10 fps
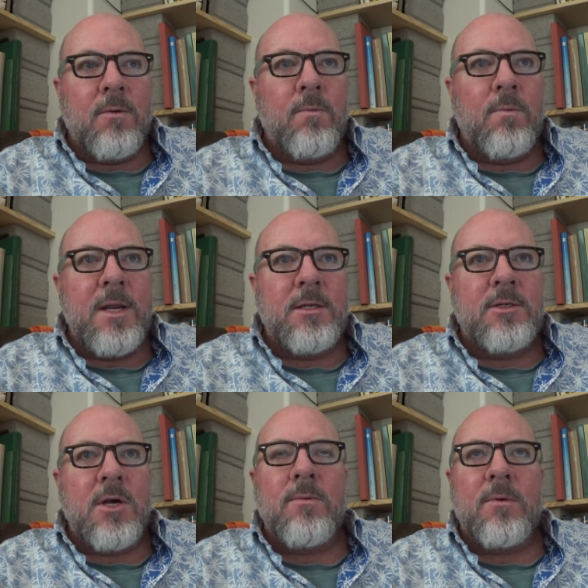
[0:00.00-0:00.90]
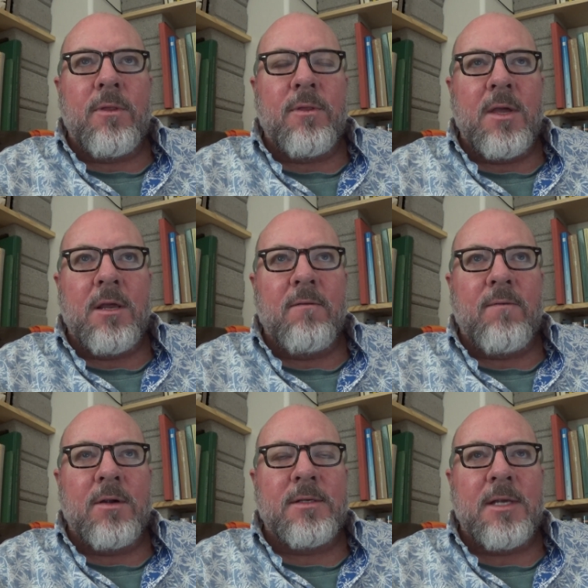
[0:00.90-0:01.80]
we don't think of
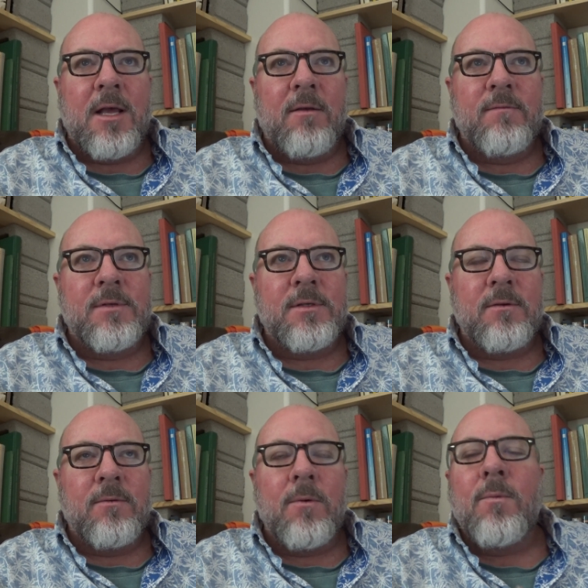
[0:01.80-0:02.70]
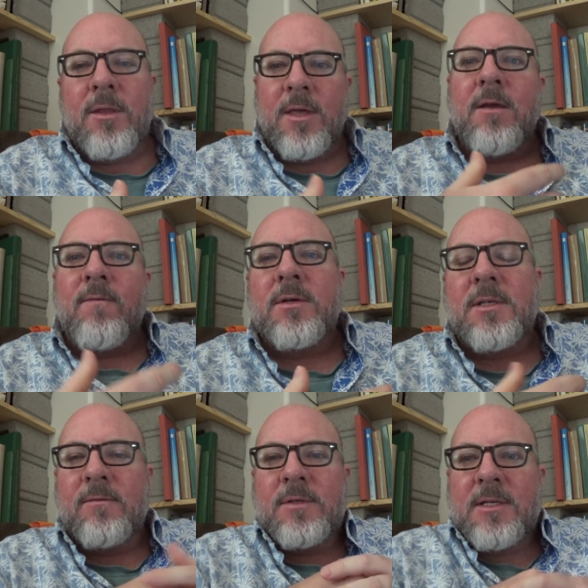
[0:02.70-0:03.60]
ourselves, we think of
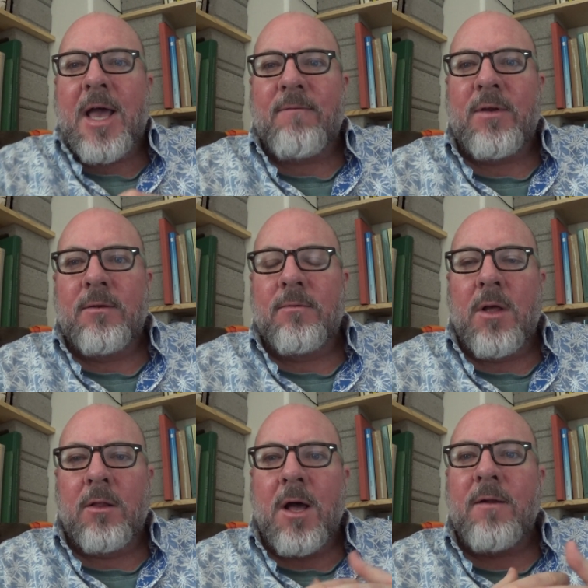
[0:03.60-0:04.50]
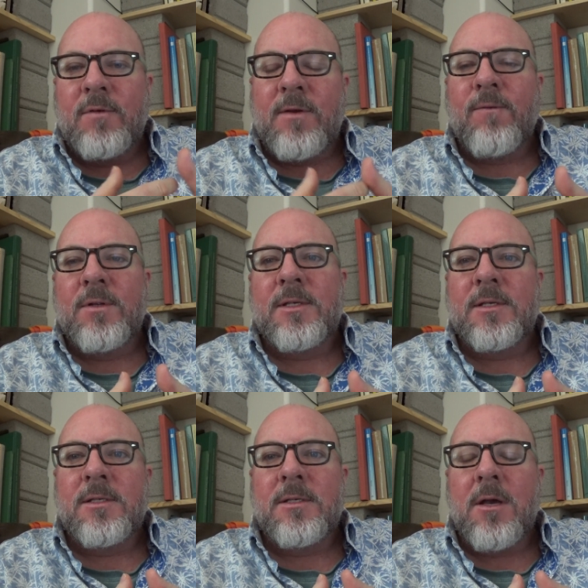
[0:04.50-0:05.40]
ourselves as having a lot of
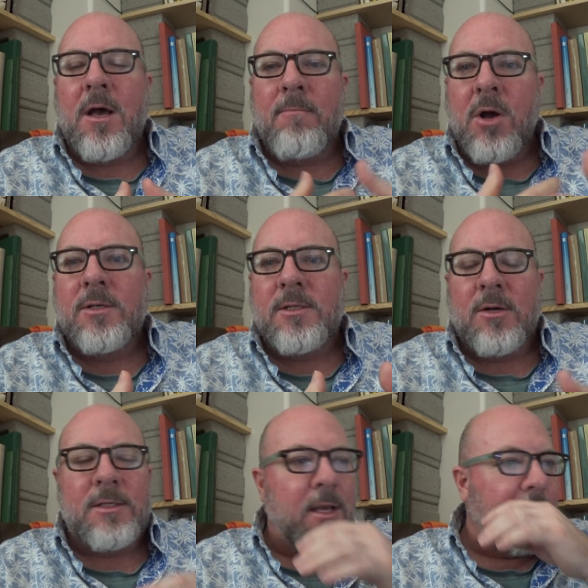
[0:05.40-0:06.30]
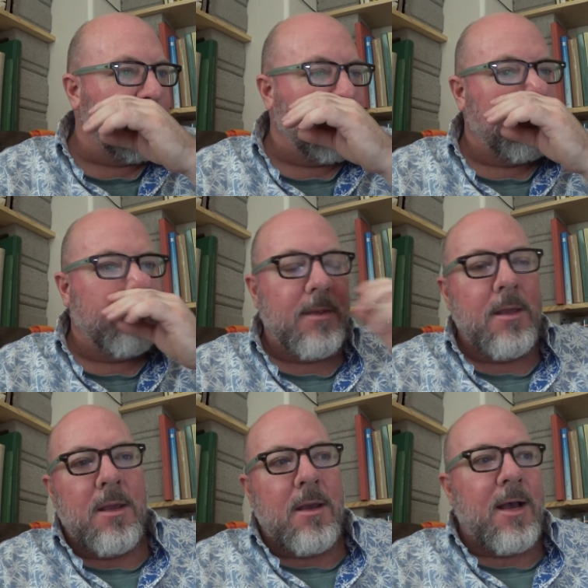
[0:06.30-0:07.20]
differences amongst ourselves.
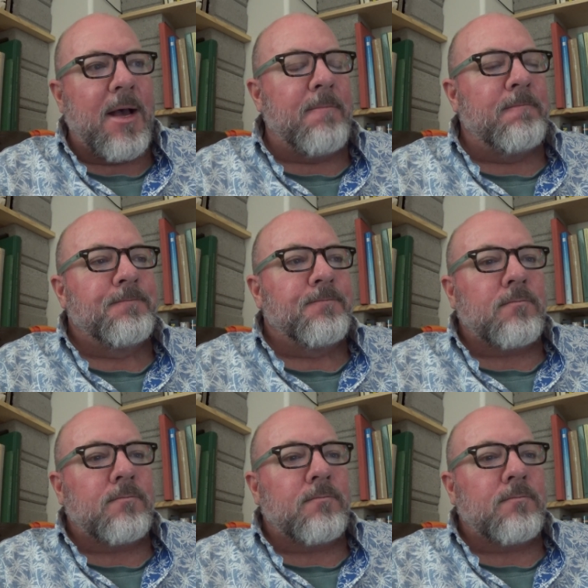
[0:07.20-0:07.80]
Um,